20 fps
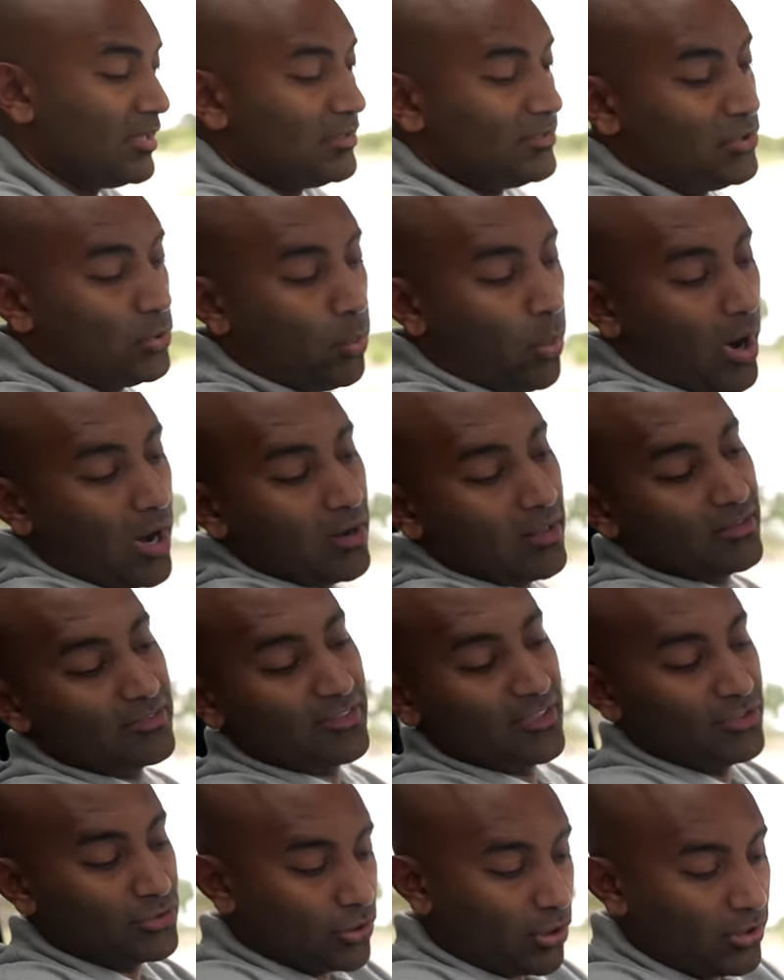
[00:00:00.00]
to
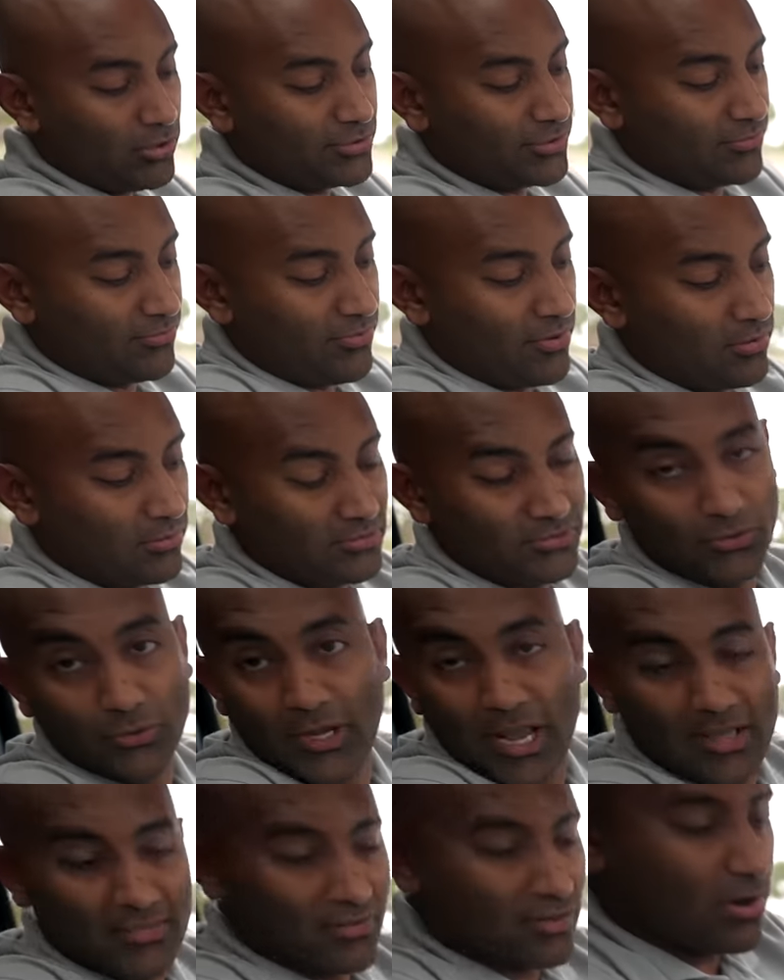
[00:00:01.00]
wirelessly charge your phone. So you
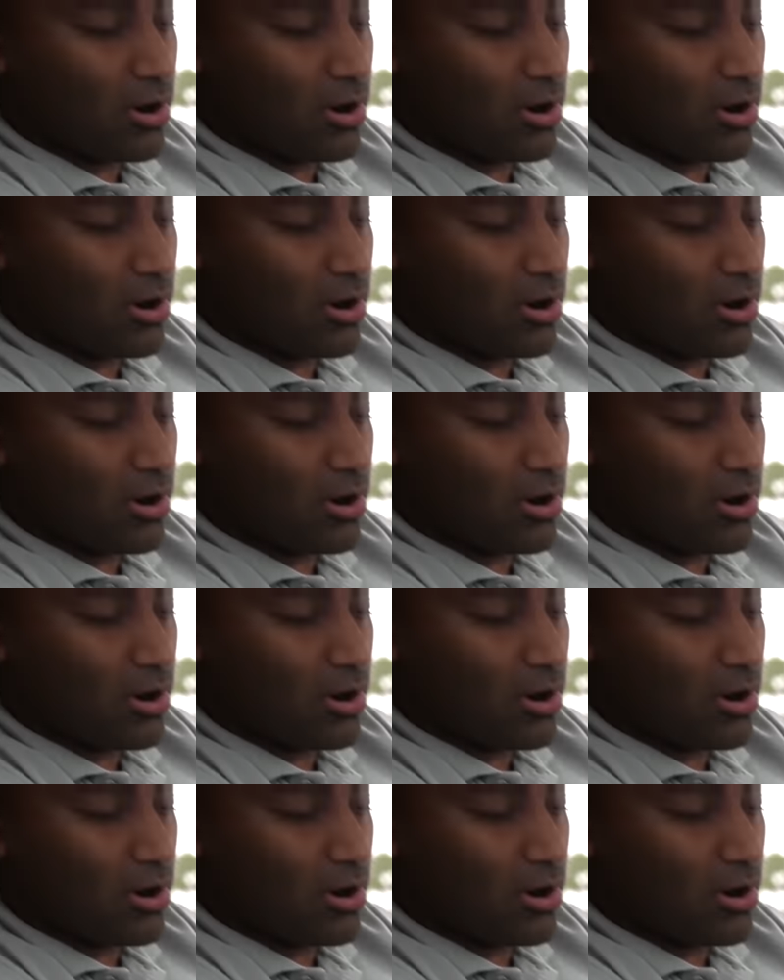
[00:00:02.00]
get in the